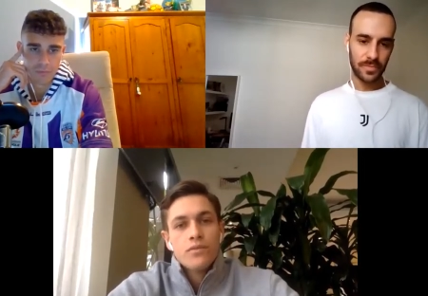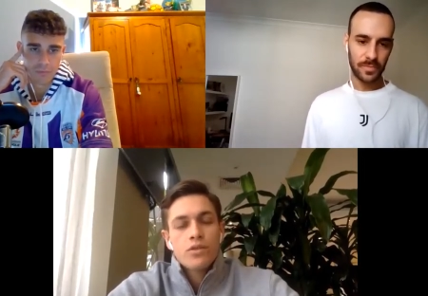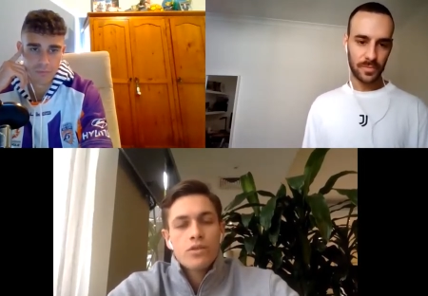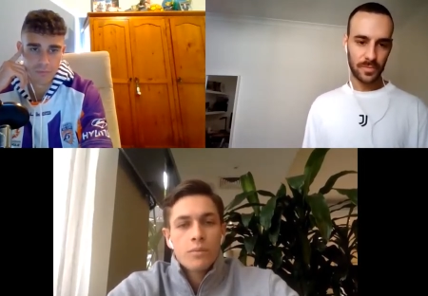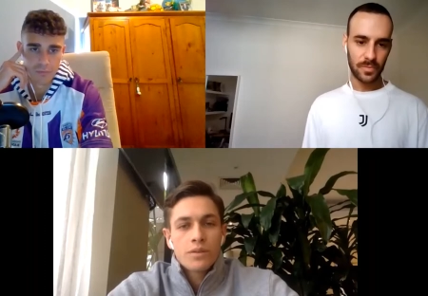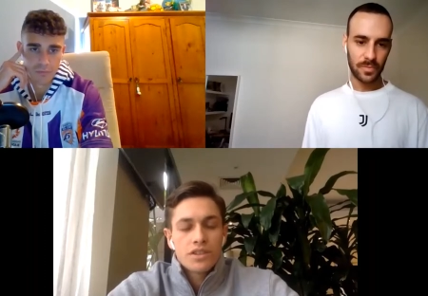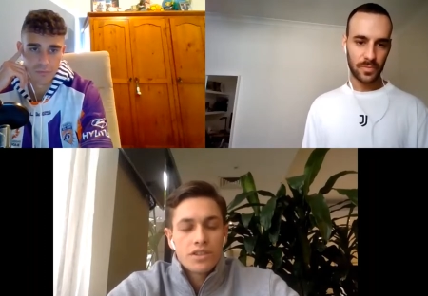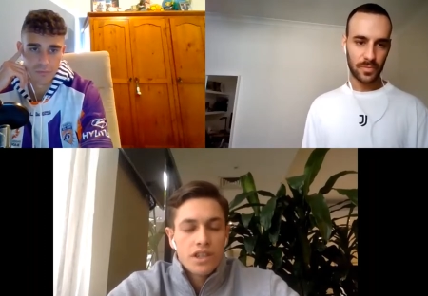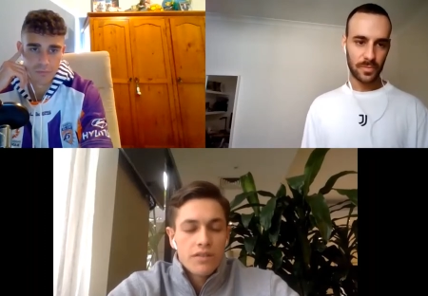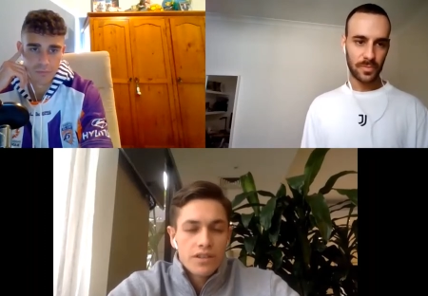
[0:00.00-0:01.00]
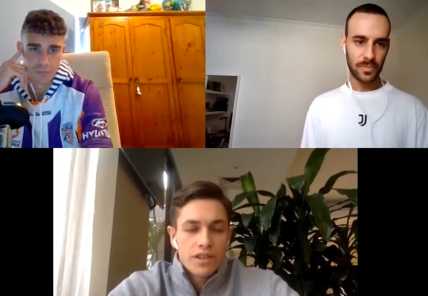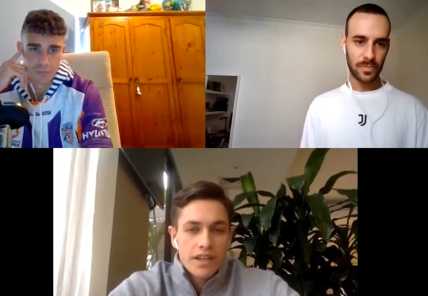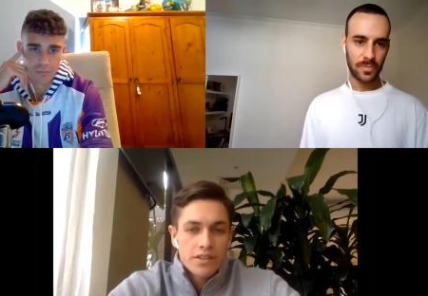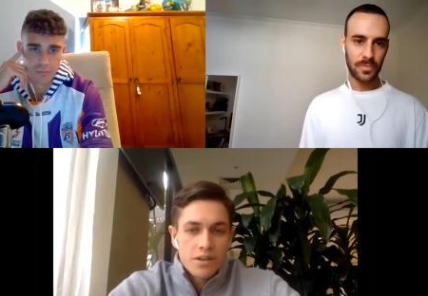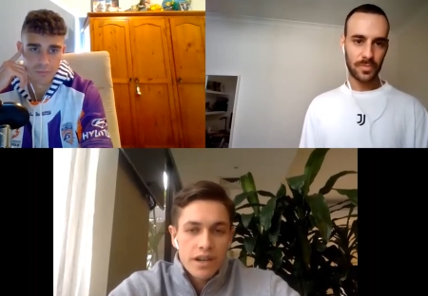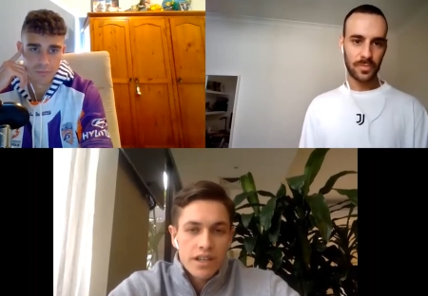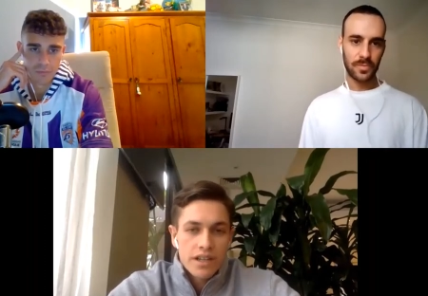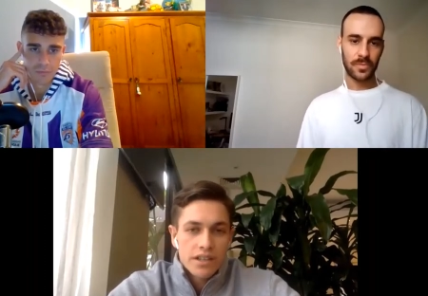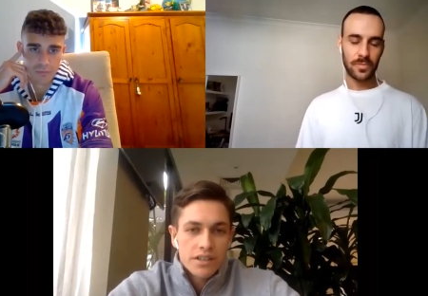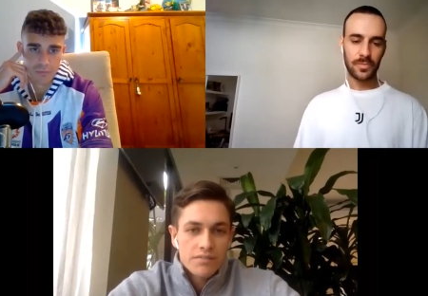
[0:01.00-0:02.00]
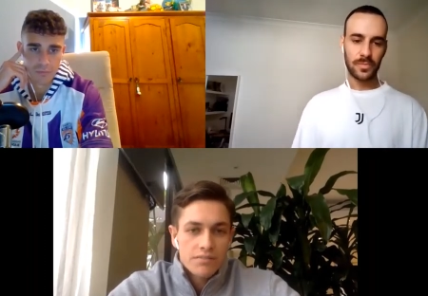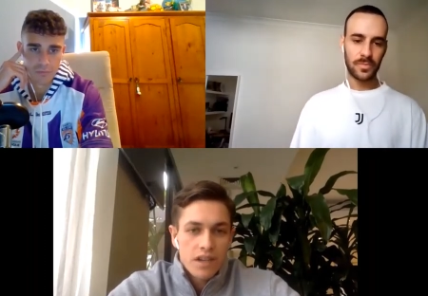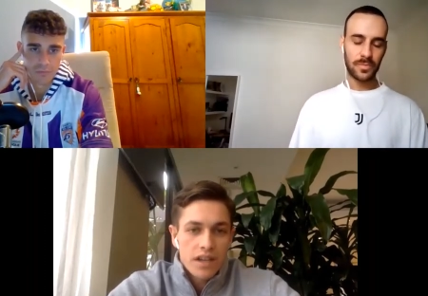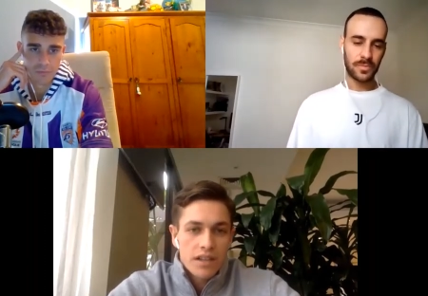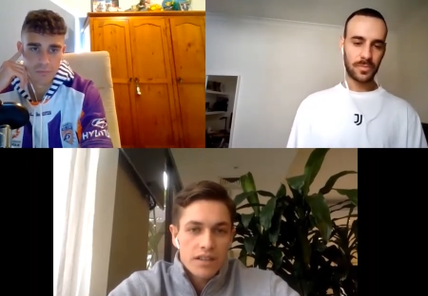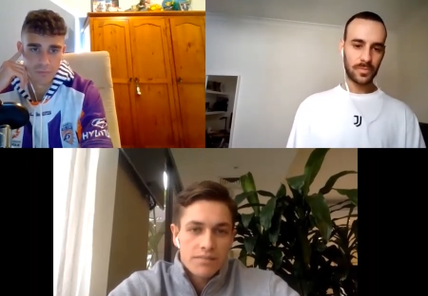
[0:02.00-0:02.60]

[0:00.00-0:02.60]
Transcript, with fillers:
Speaker 1: good competition every day at training, and like